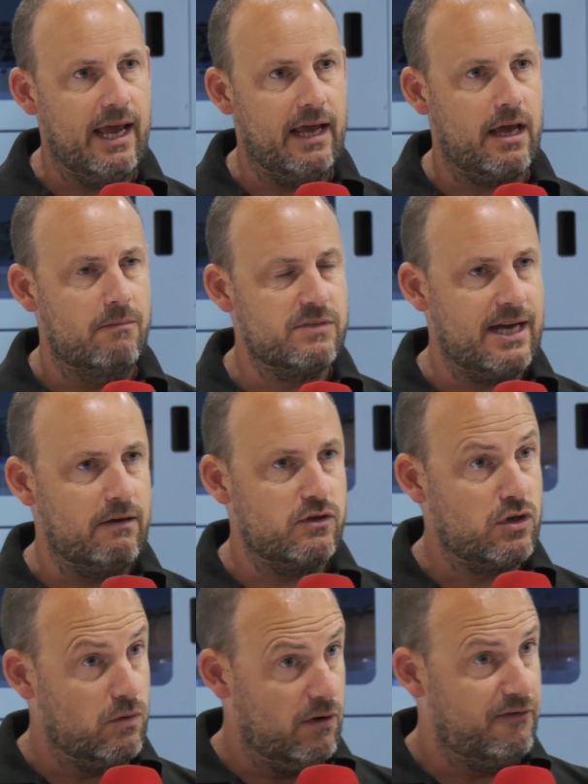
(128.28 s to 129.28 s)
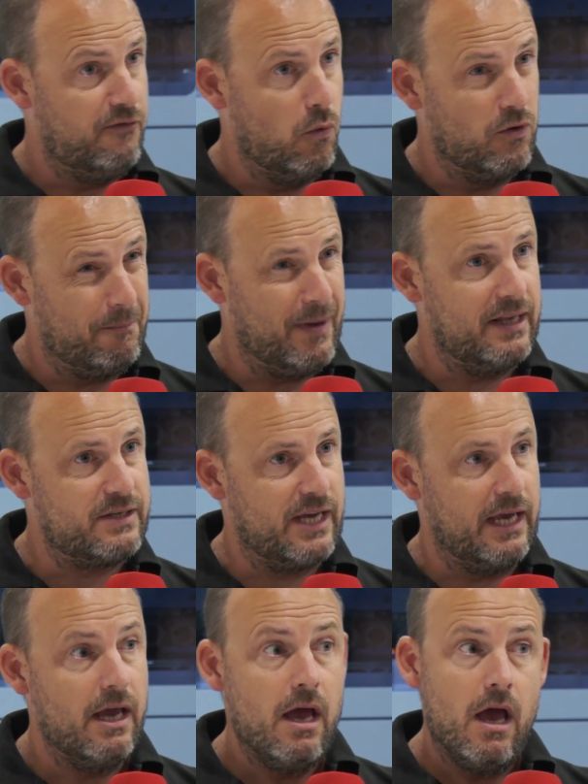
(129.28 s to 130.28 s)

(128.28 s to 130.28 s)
it comes down to affordability.